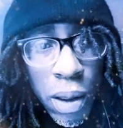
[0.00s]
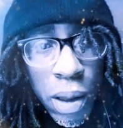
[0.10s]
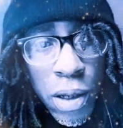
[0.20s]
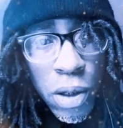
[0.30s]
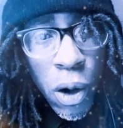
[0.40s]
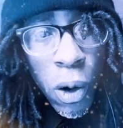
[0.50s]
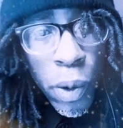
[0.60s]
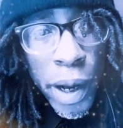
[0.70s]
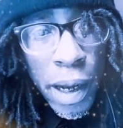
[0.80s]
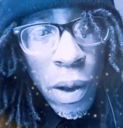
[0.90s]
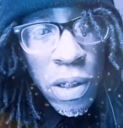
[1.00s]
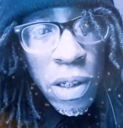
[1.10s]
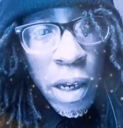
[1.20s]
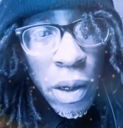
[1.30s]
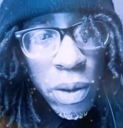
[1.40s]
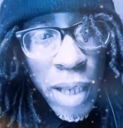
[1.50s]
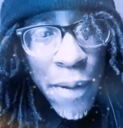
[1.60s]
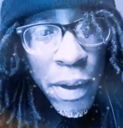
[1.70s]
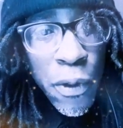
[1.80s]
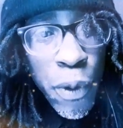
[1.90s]
These are radio signals
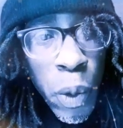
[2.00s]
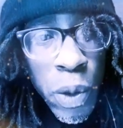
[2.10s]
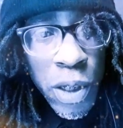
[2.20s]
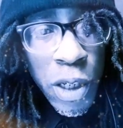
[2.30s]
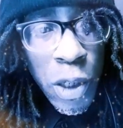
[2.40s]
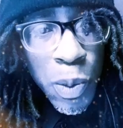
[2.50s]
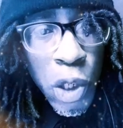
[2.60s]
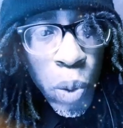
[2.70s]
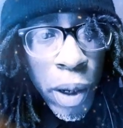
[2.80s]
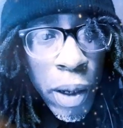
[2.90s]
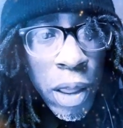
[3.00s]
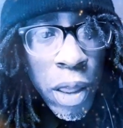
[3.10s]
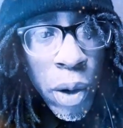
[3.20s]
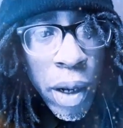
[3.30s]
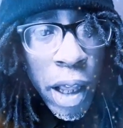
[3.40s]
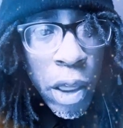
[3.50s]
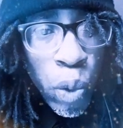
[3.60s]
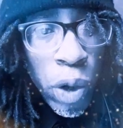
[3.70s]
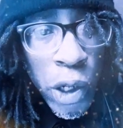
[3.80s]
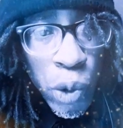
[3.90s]
having frequencies between 30 and
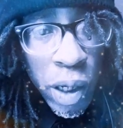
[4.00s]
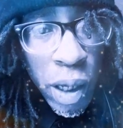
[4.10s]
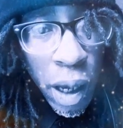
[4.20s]
300